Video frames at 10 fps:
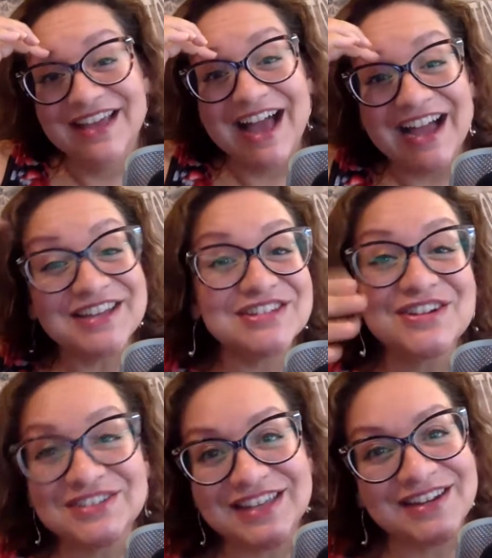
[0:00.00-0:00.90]
I'm going to
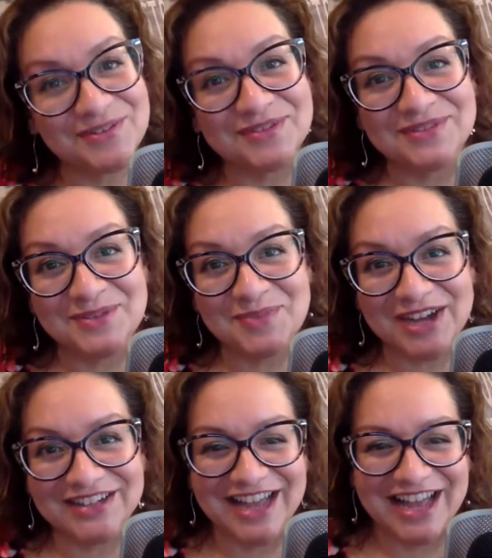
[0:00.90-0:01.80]
start that over for the
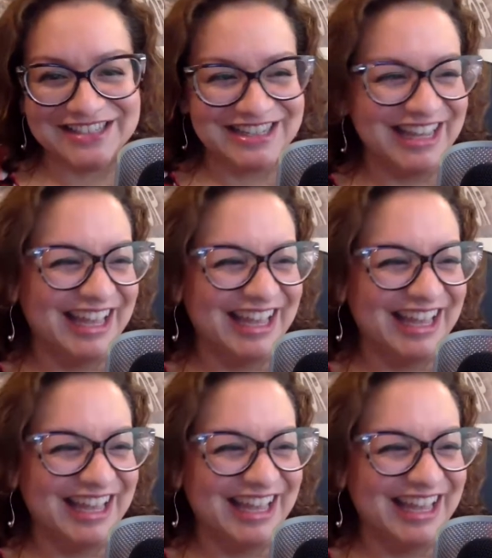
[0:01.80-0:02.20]
podcast.